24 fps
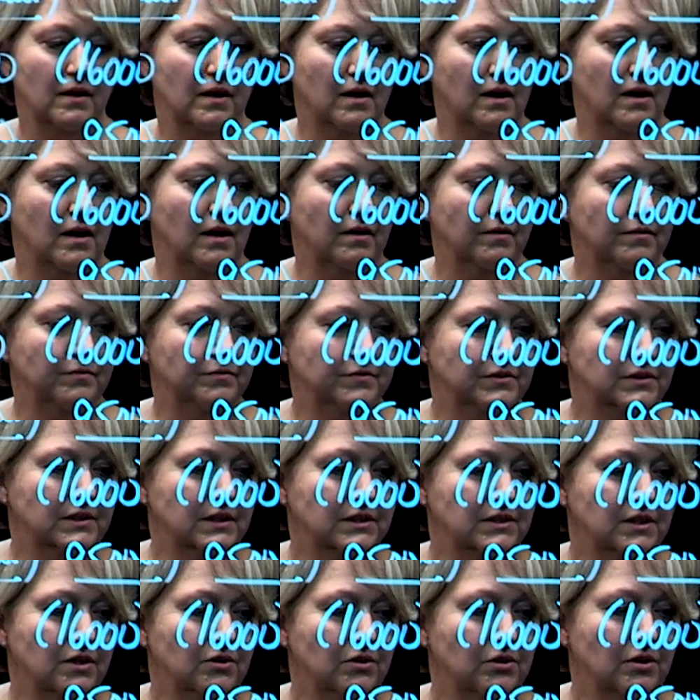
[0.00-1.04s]
of
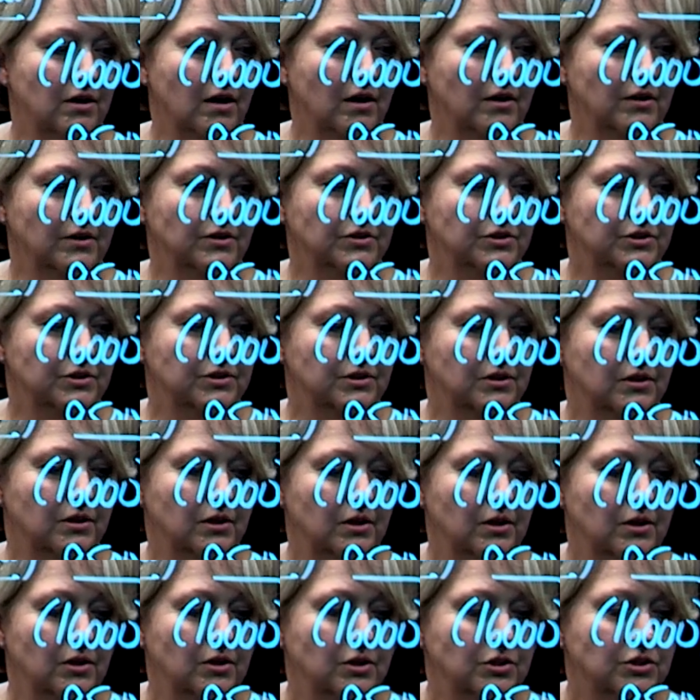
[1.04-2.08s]
$600.
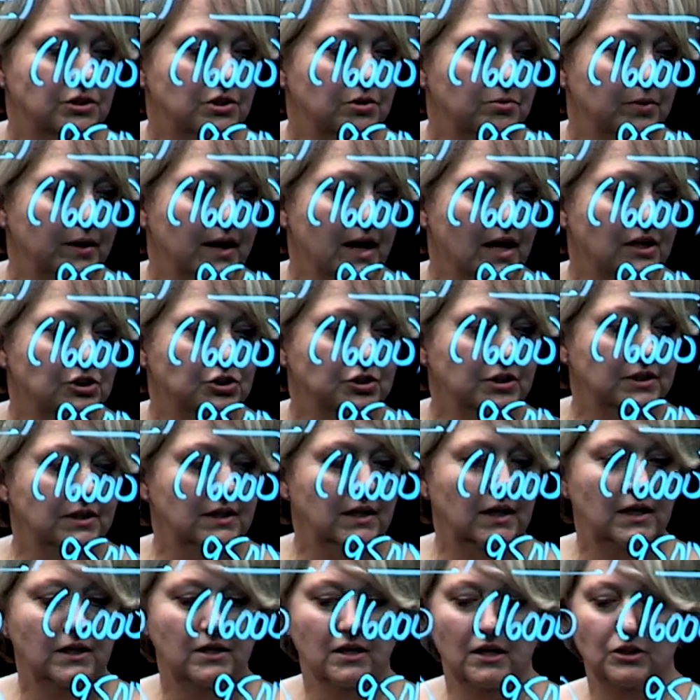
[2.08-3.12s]
So we actually
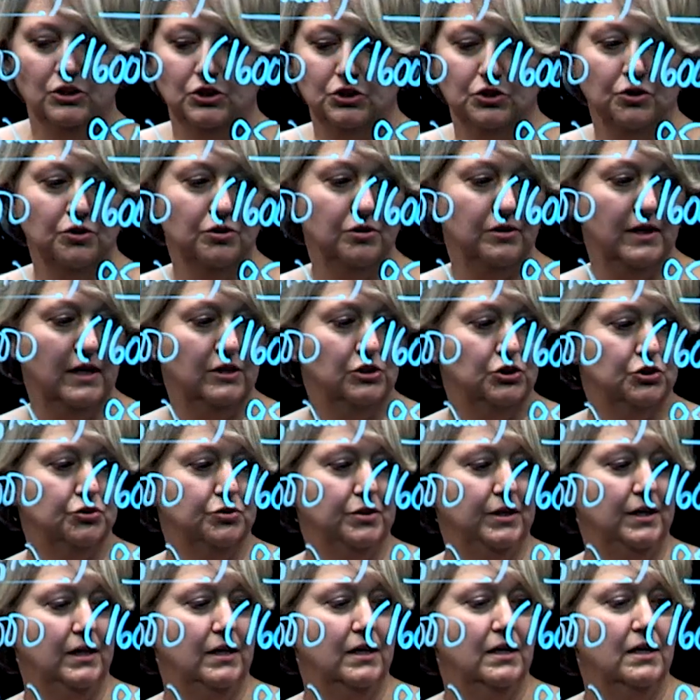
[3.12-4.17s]
need a journal
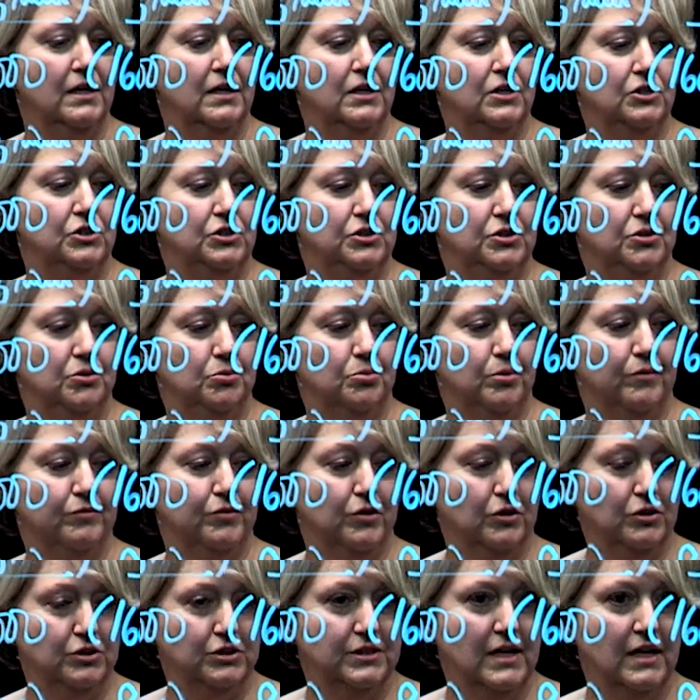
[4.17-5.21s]
entry to
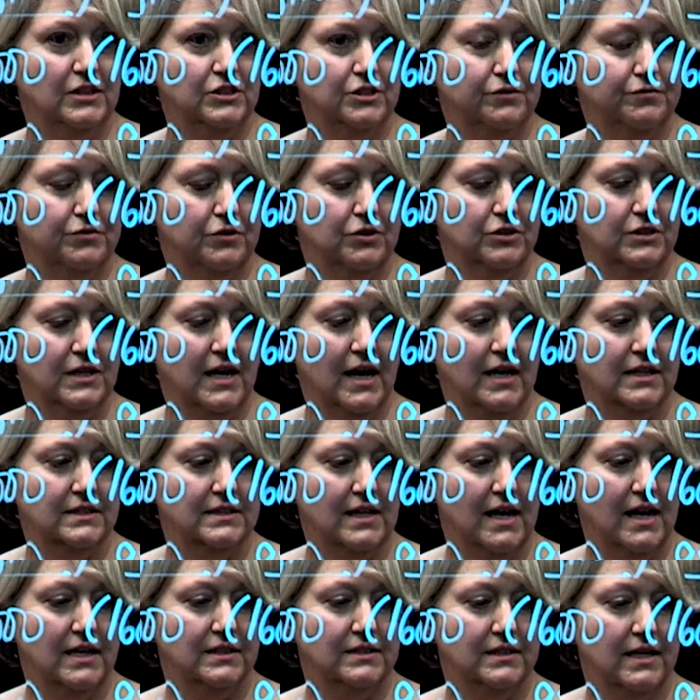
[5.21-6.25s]
reverse that deferred tax
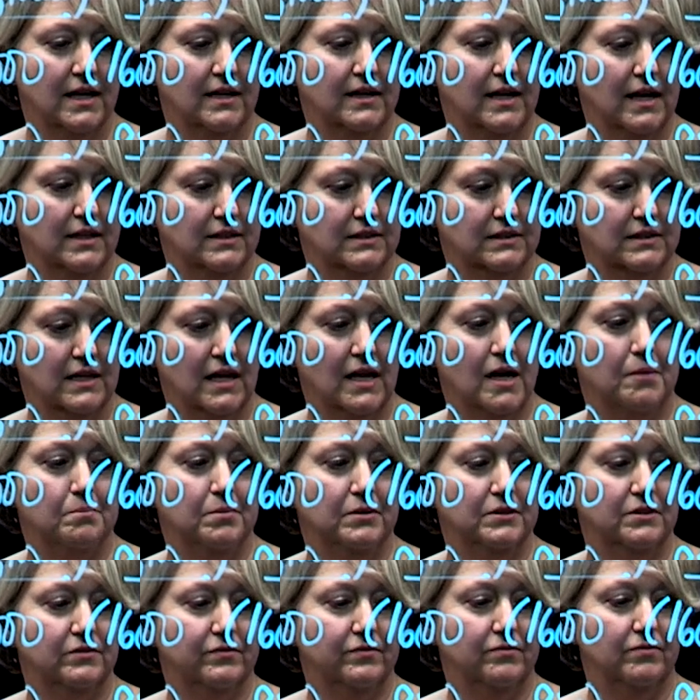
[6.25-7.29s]
asset and set up
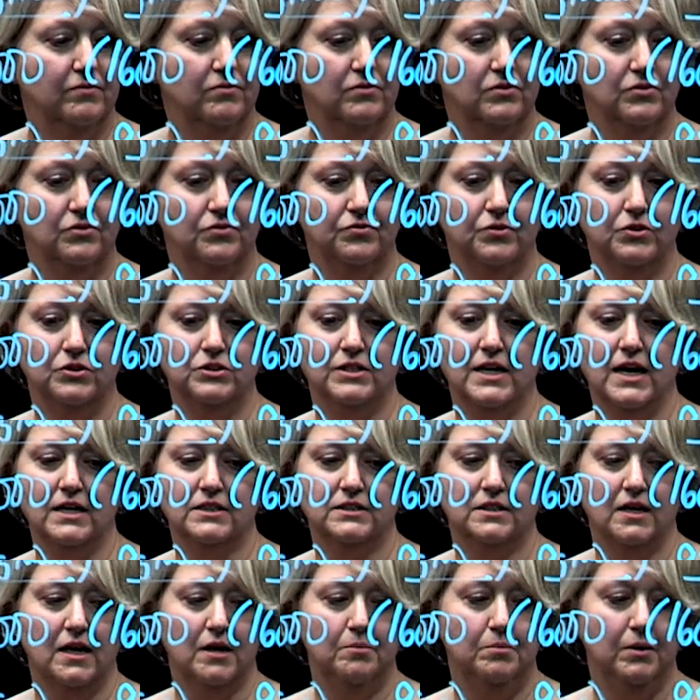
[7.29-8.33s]
a deferred
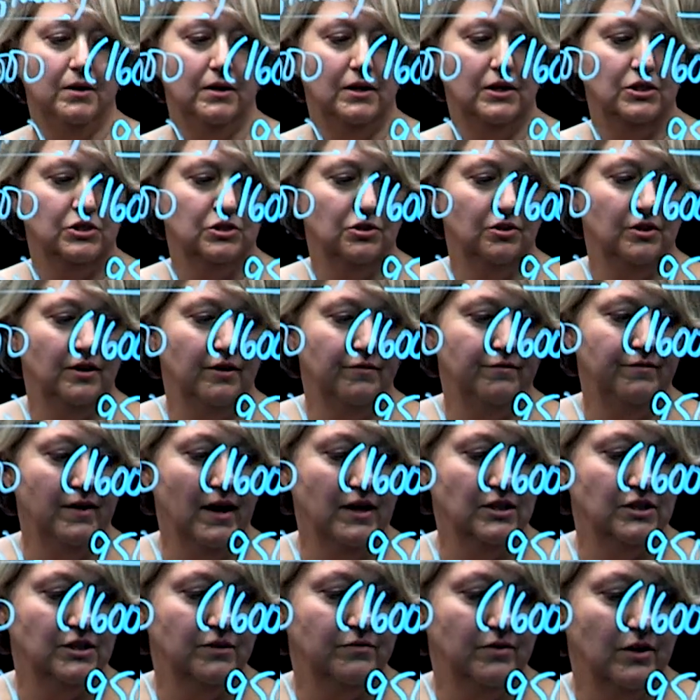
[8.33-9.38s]
tax liability. So the
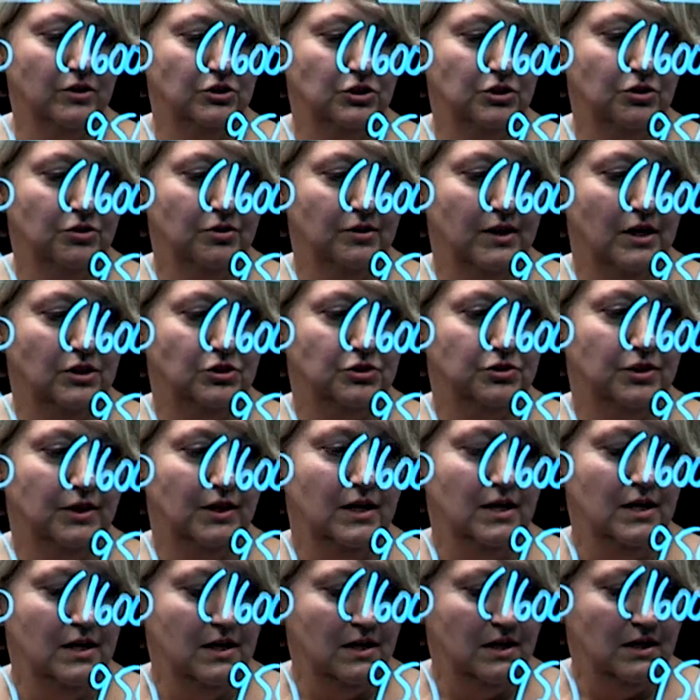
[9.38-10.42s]
effect of our journal
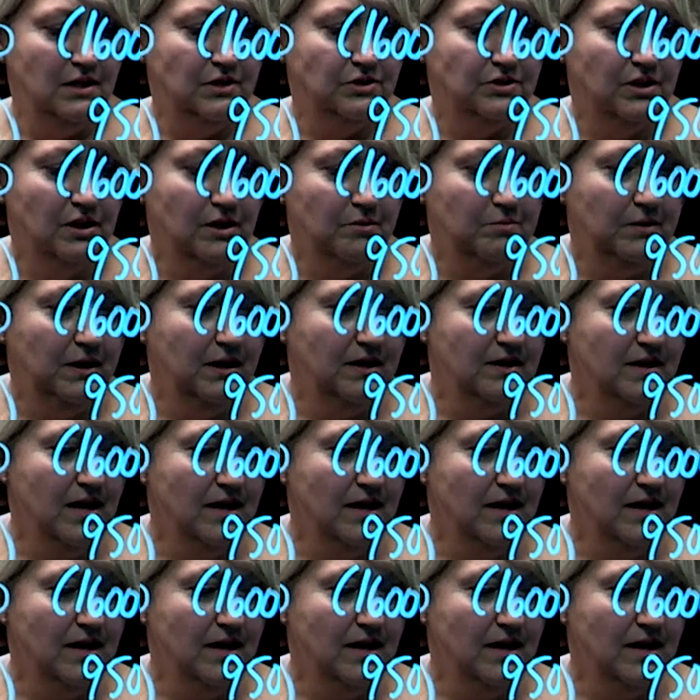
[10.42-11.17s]
entry is going to be a